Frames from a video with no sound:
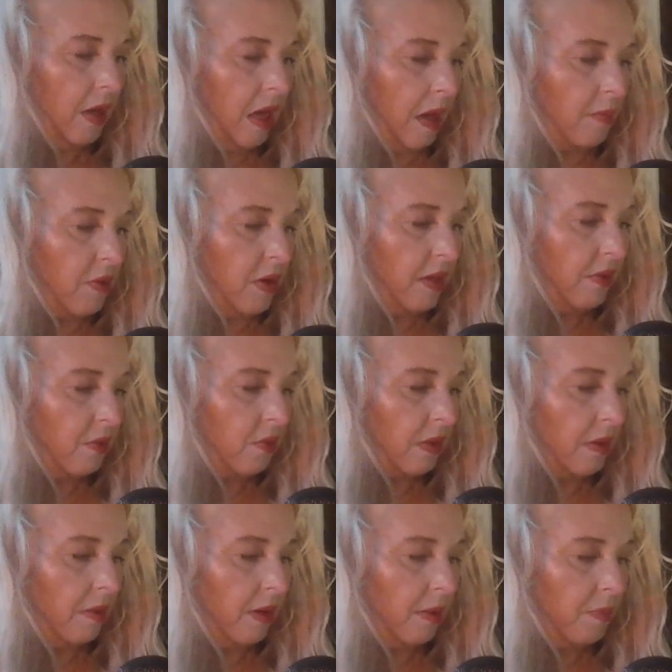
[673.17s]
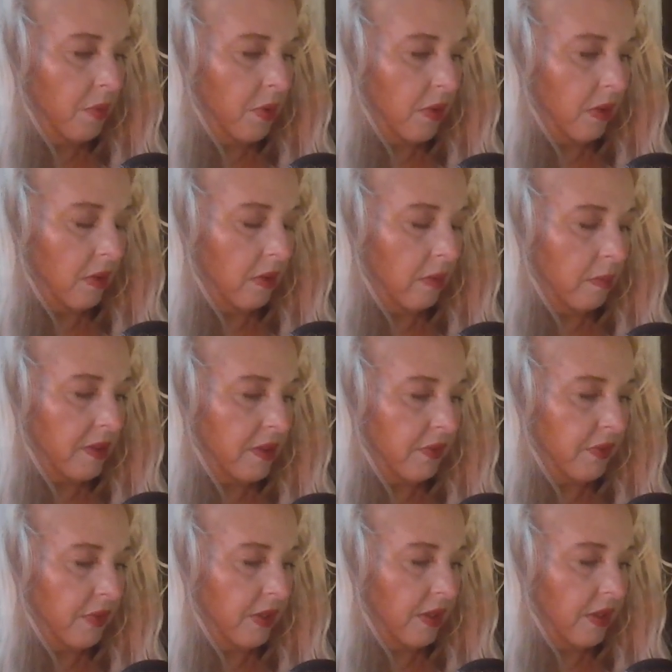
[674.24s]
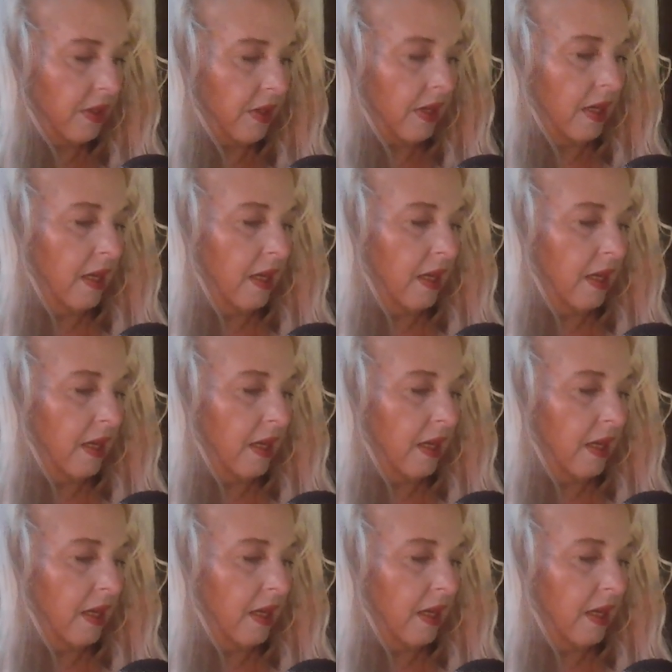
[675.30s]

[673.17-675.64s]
I'm reading the emperor a little bit different here,